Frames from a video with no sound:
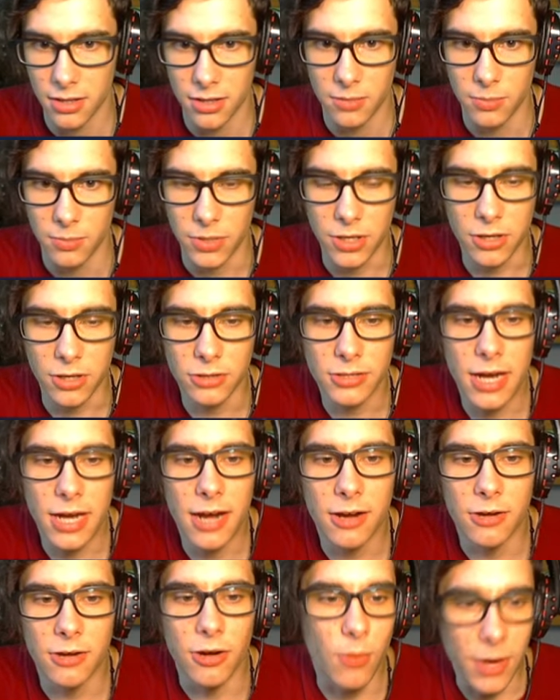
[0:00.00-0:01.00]
Because I
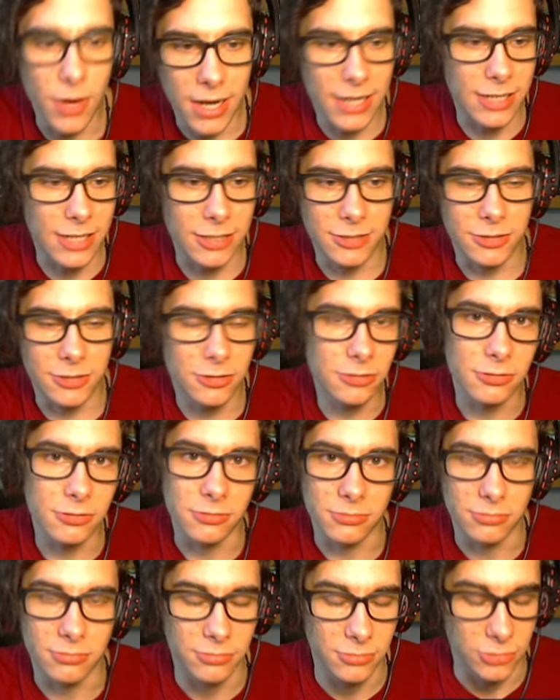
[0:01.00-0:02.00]
don't know what I need to do.
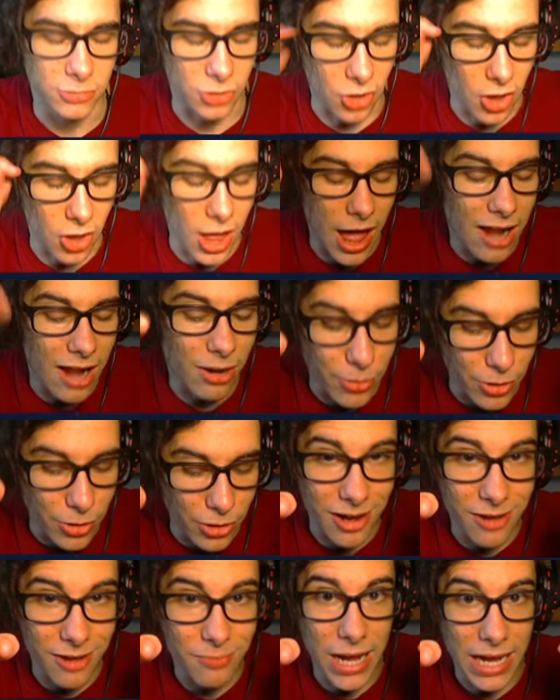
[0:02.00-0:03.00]
So I'll be
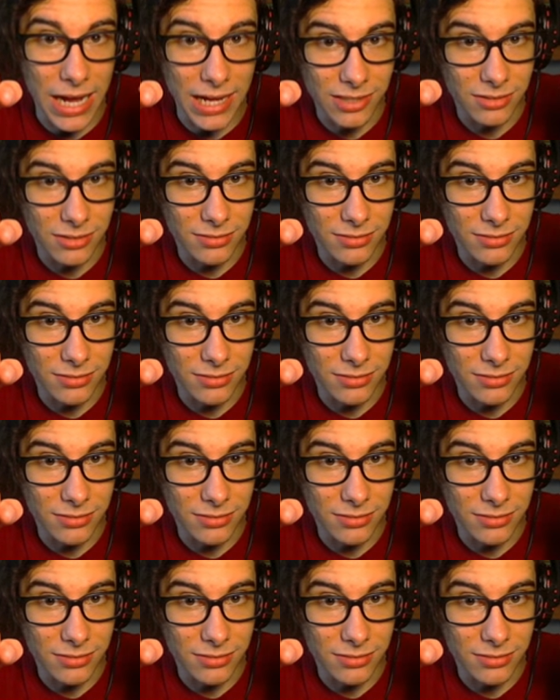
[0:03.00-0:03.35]
right back.